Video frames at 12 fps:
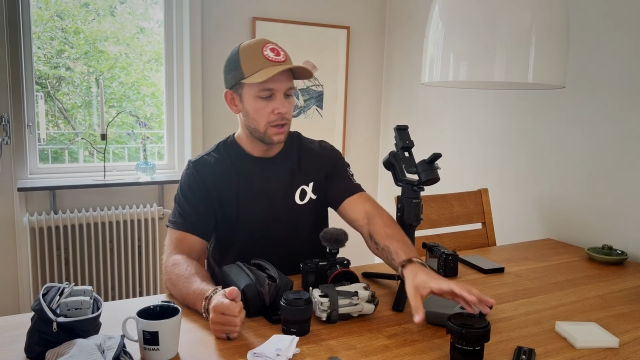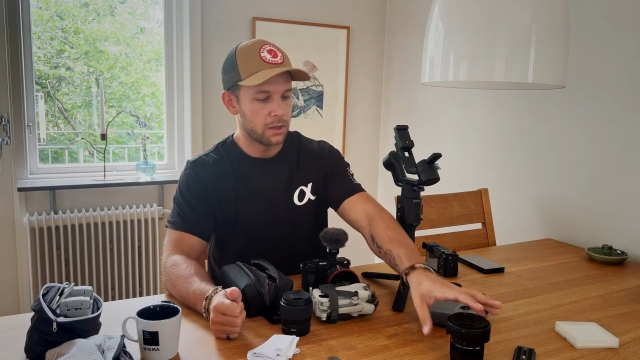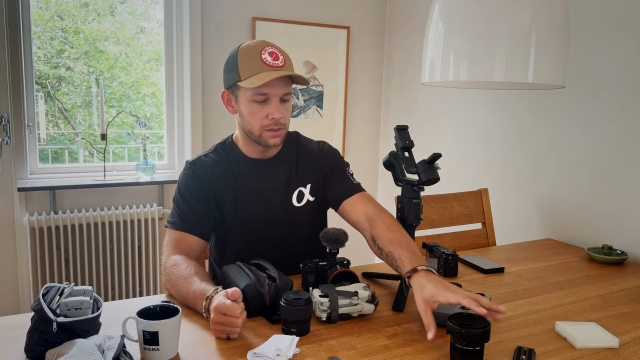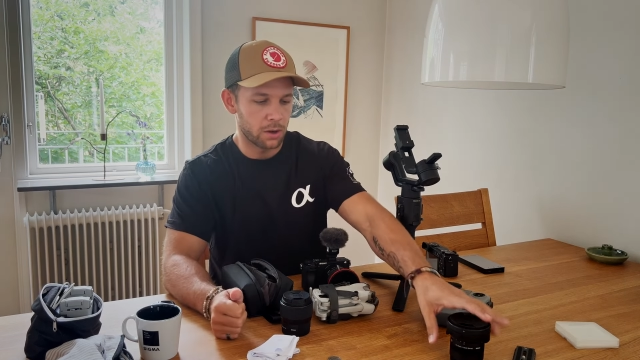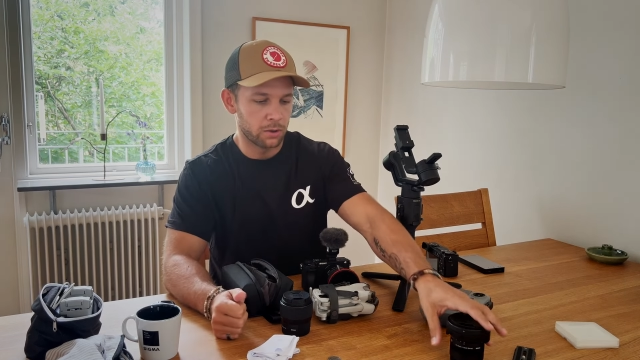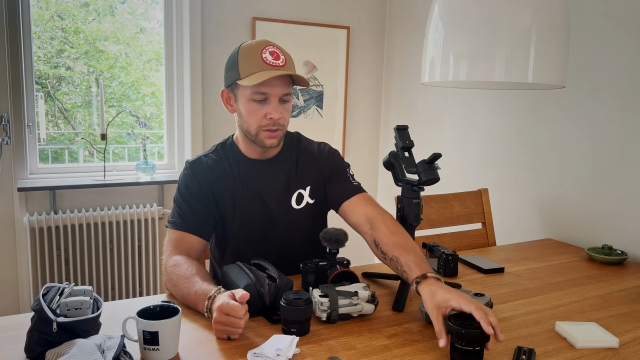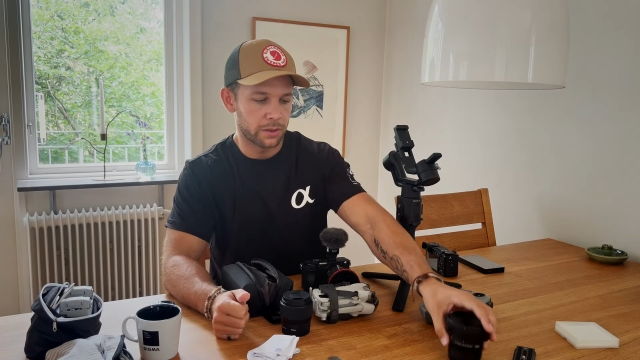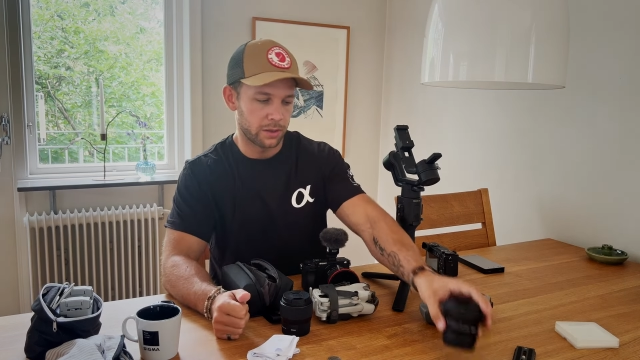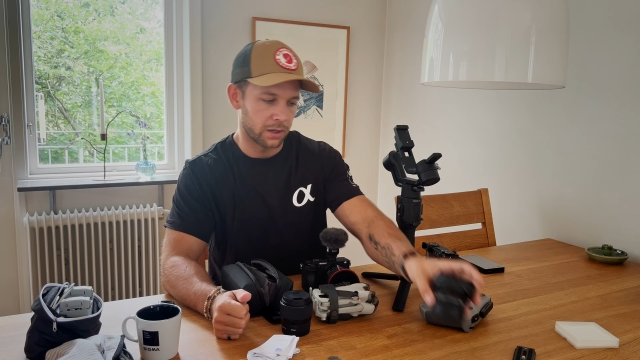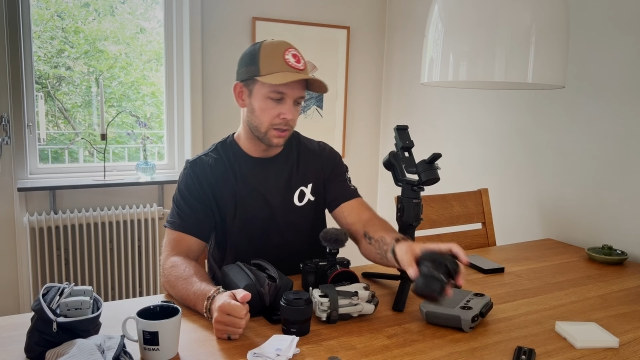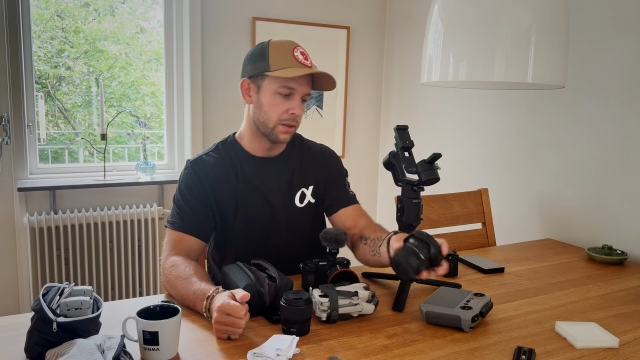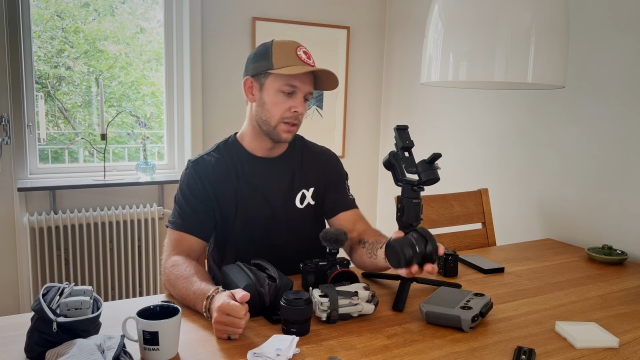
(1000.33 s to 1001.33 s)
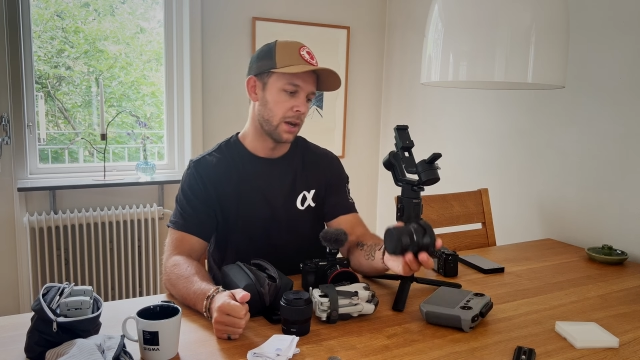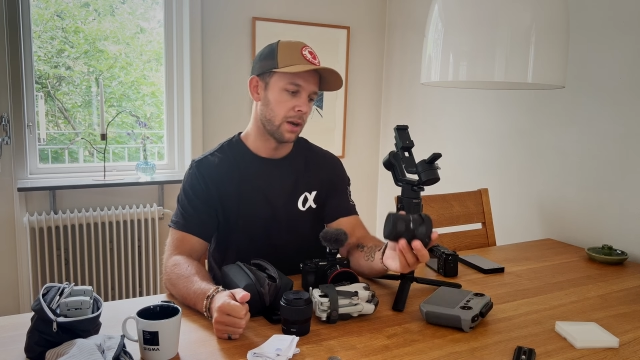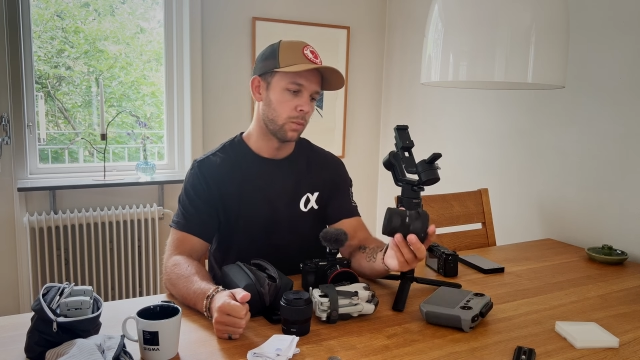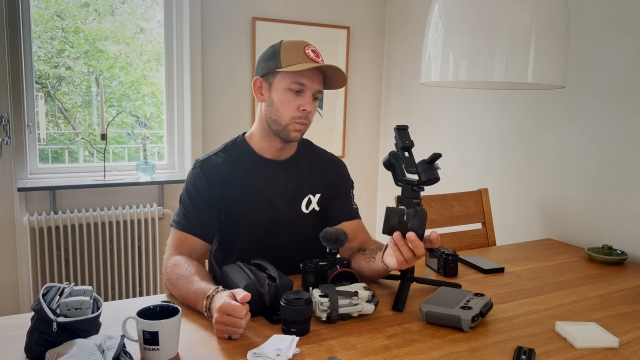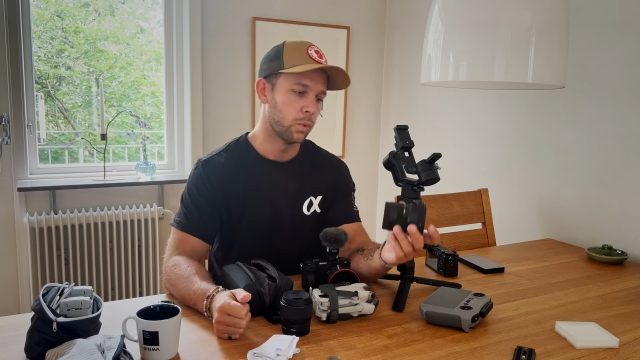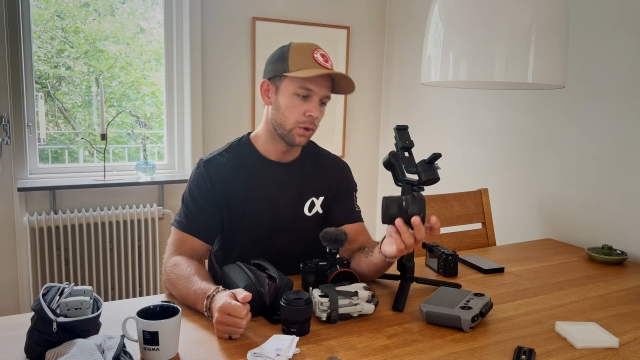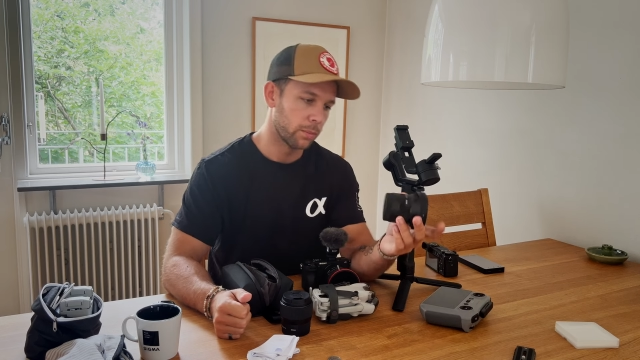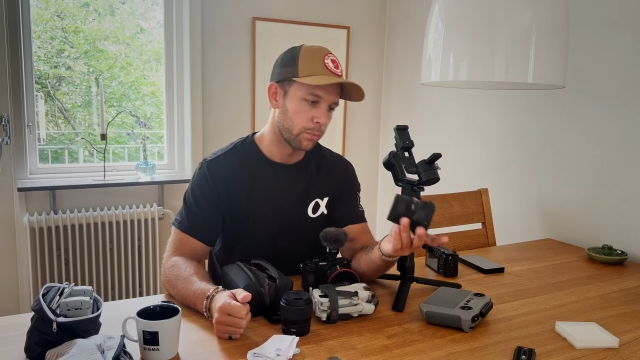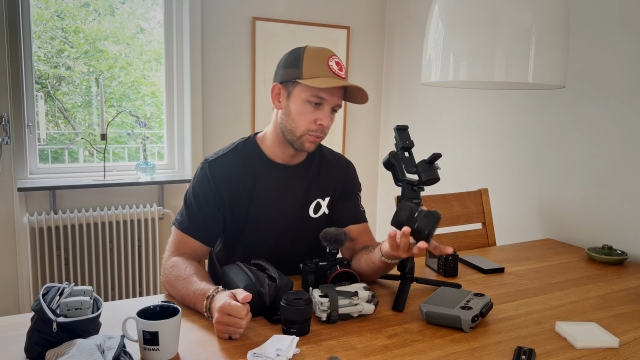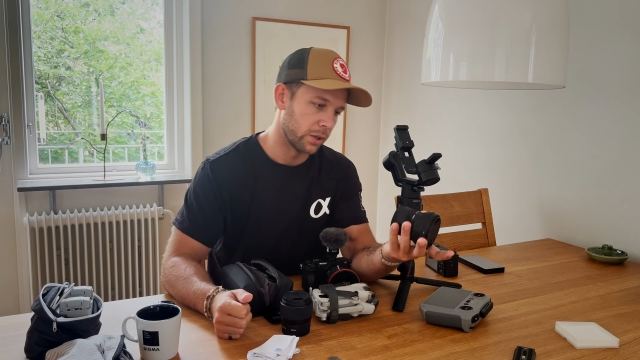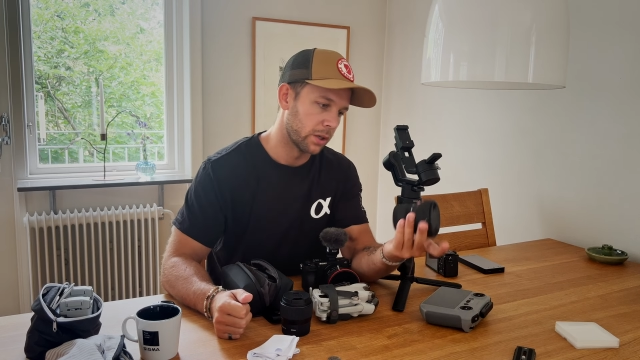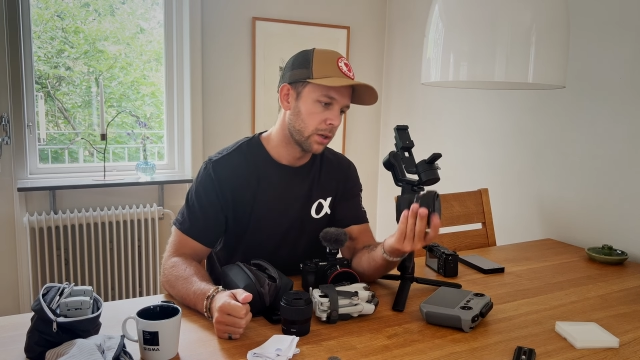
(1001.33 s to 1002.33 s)
The only thing that I wouldn't
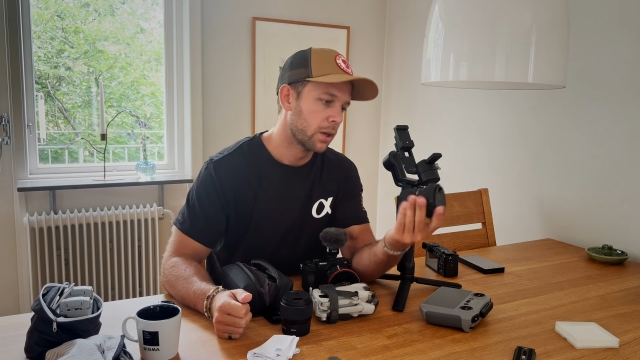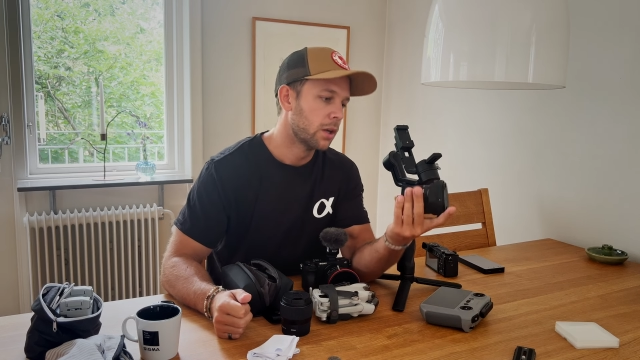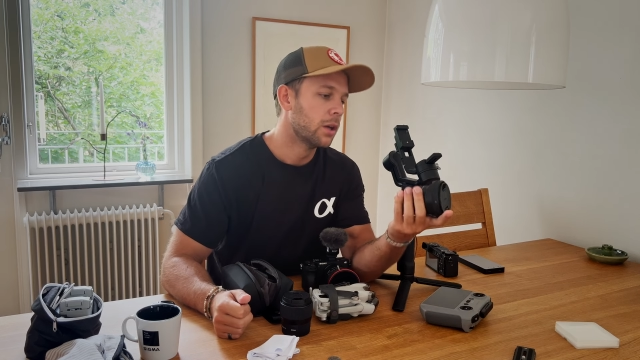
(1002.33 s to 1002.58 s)
bring